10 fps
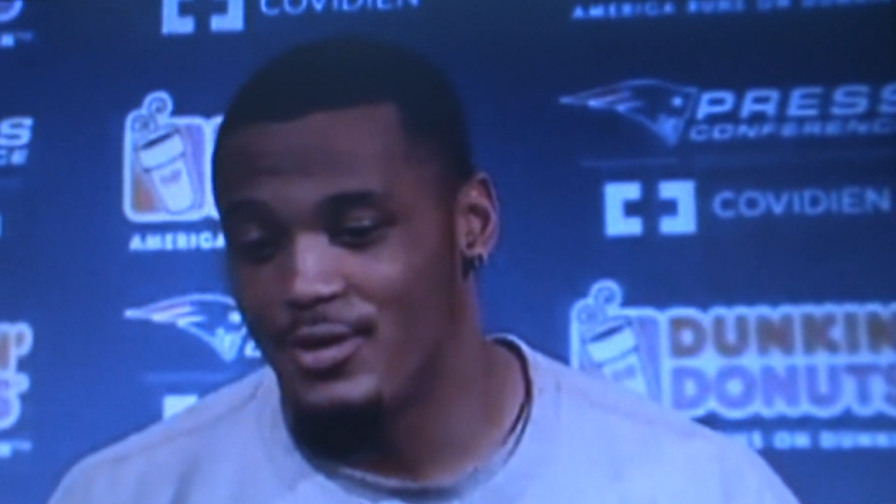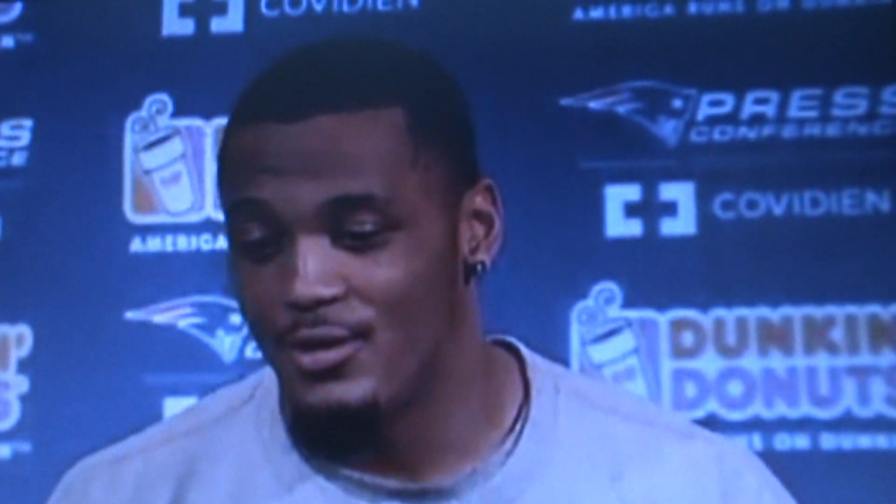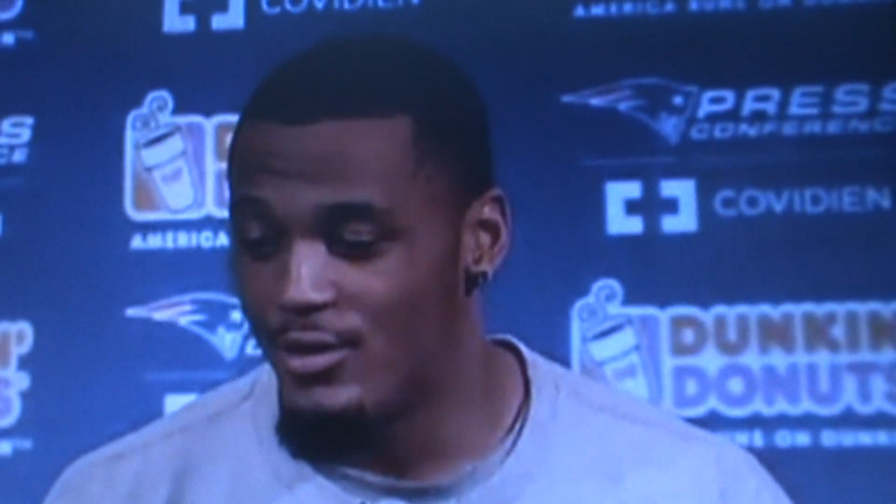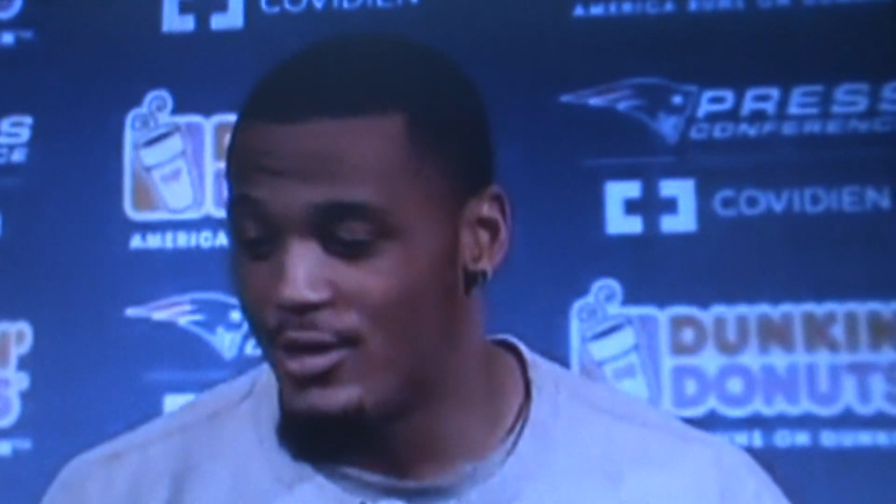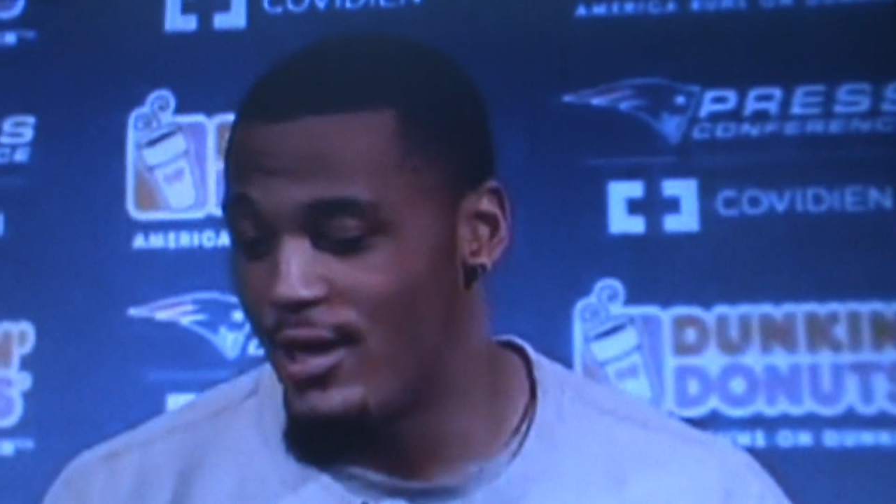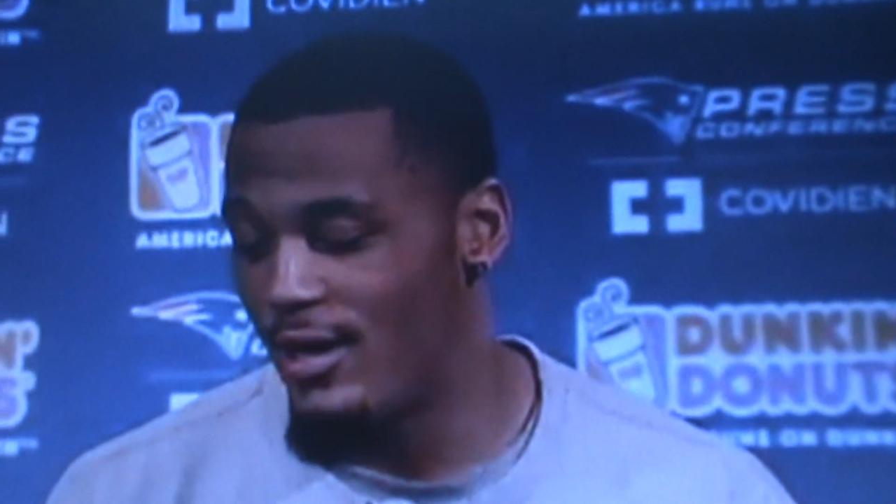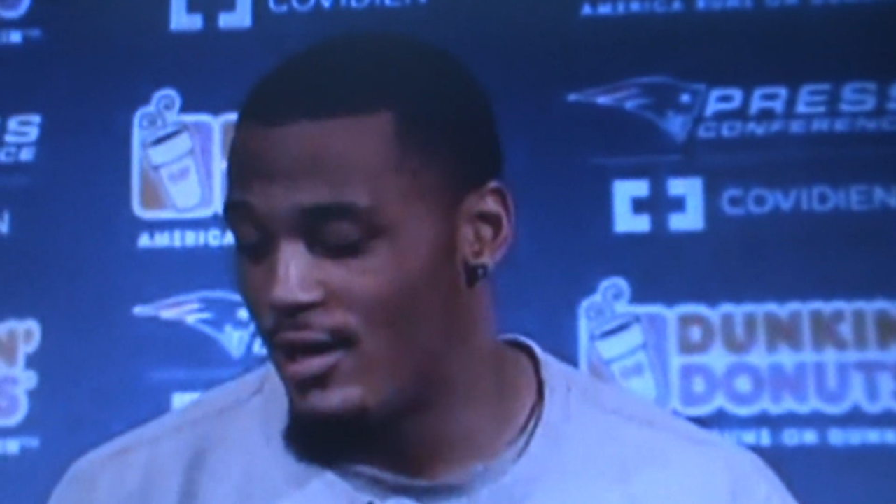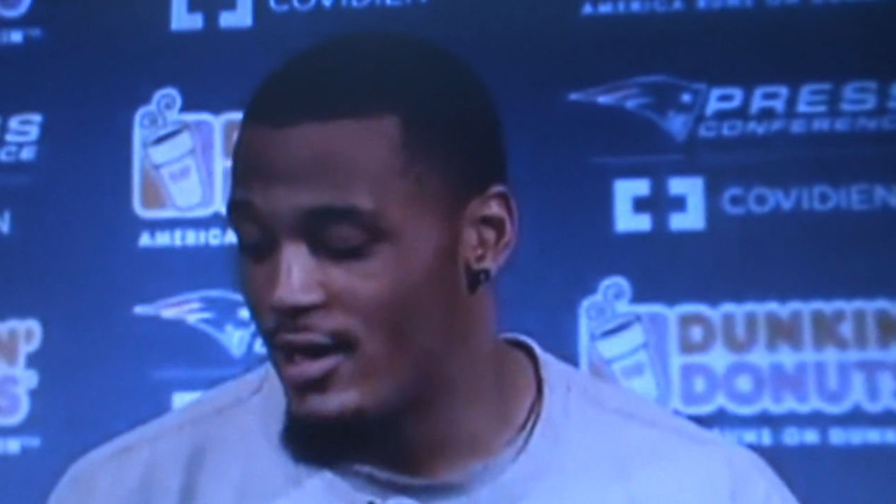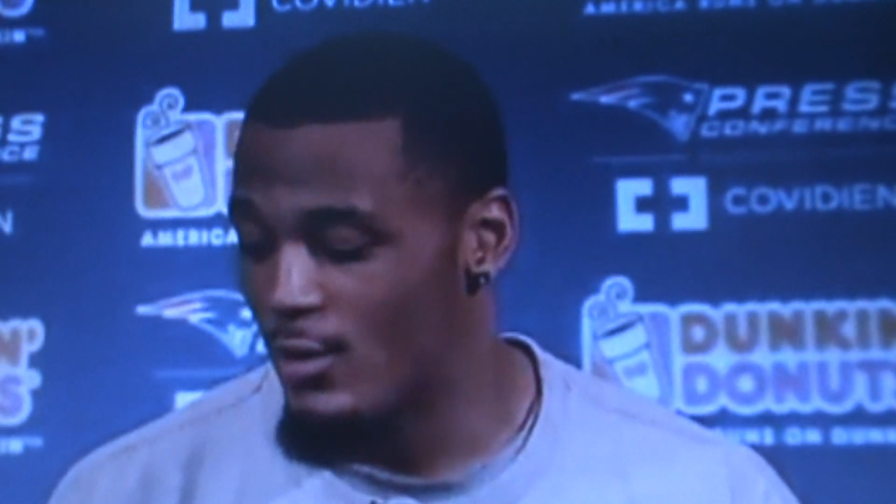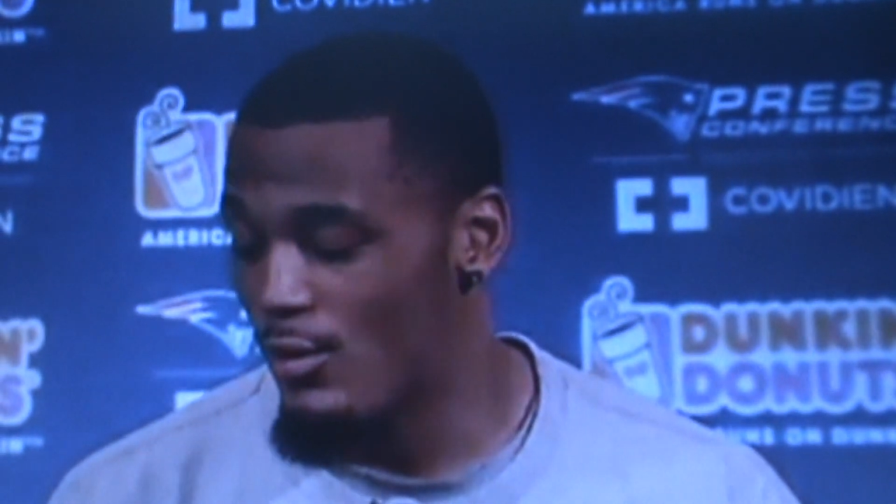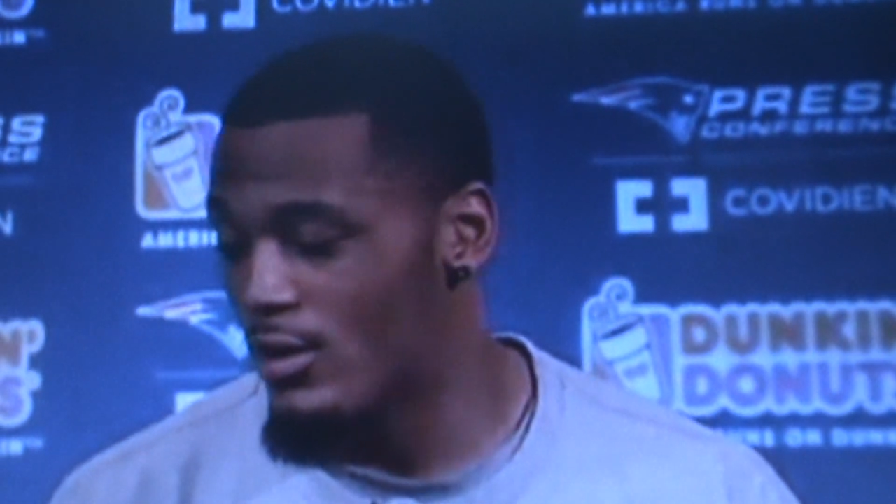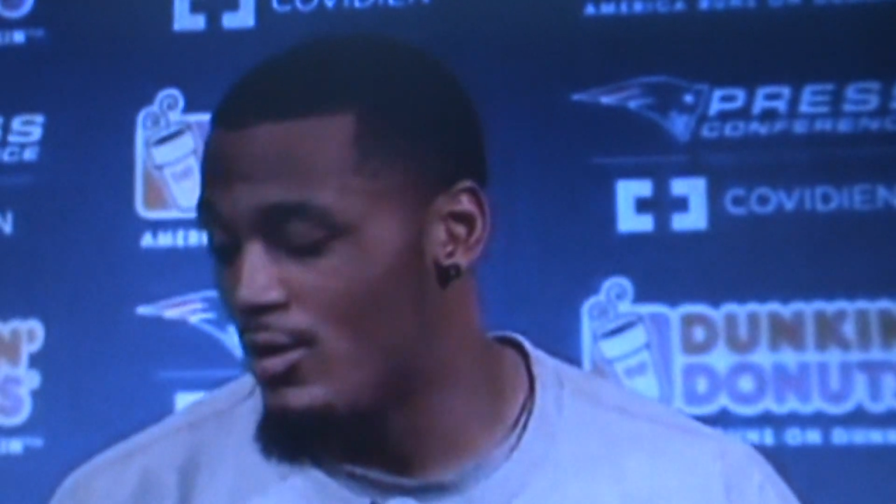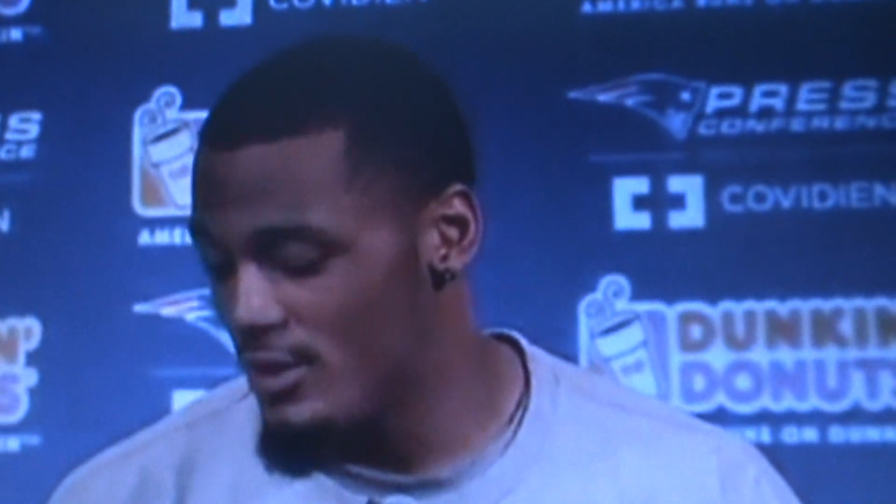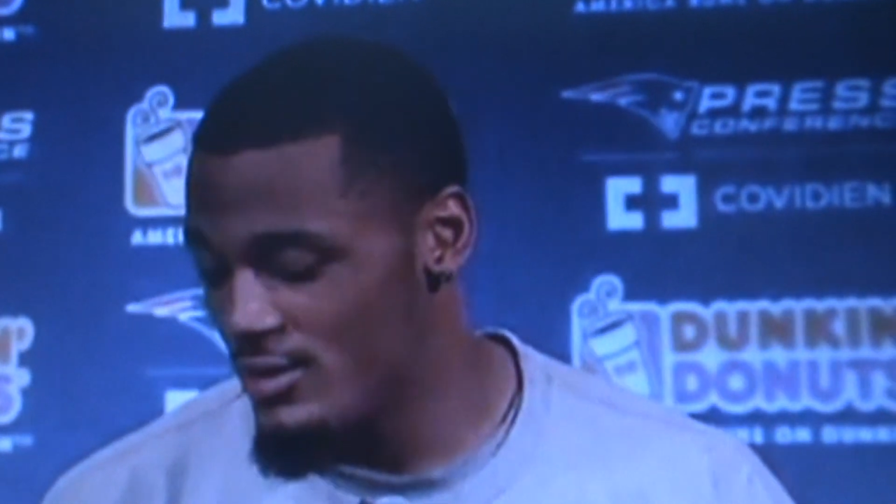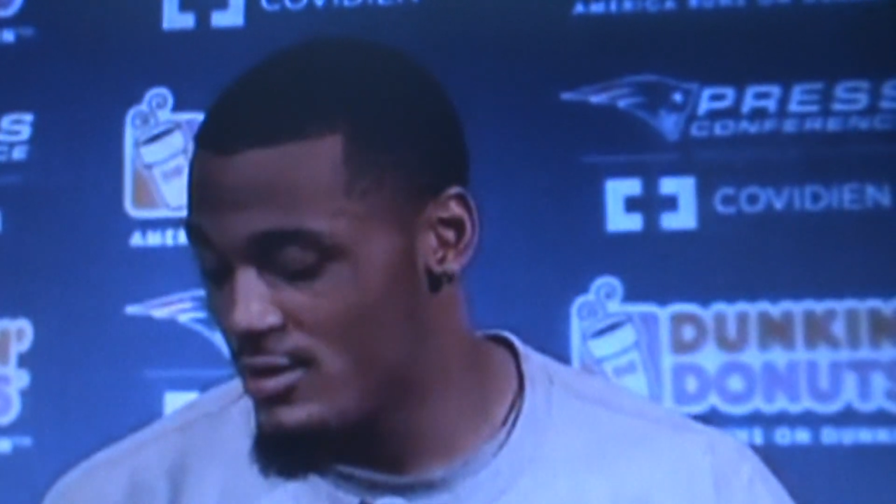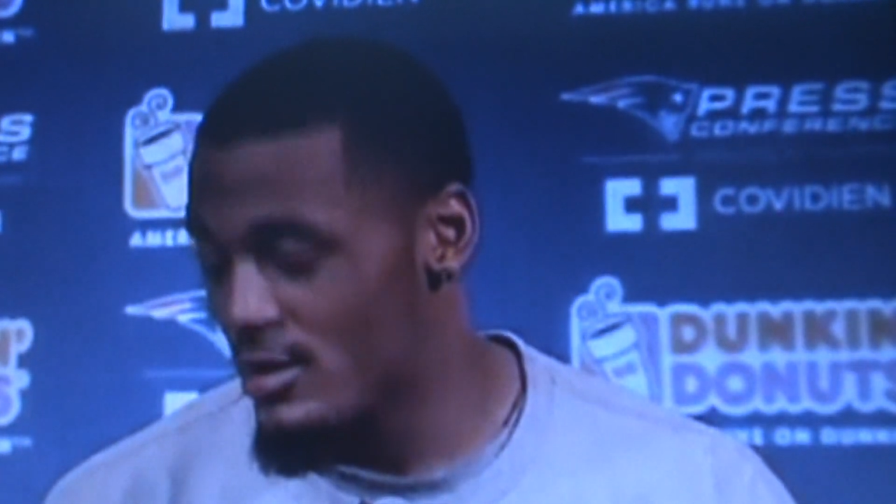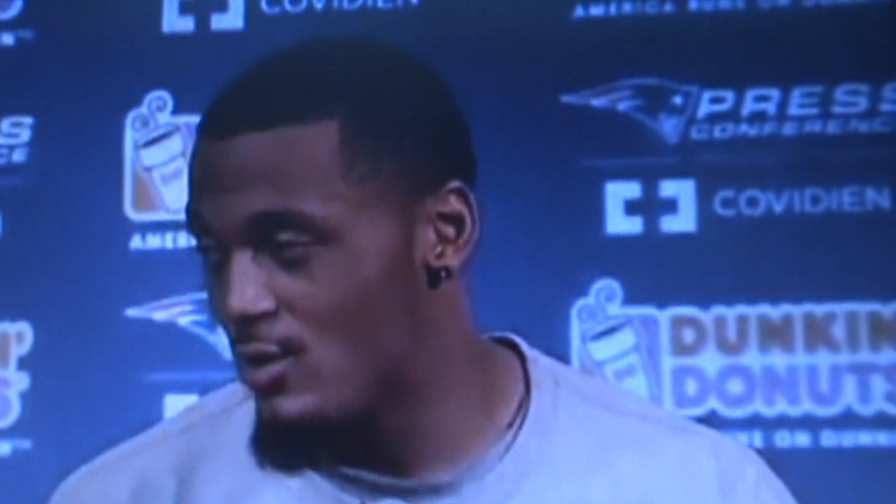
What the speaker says: knowing, hey, I gotta work on this.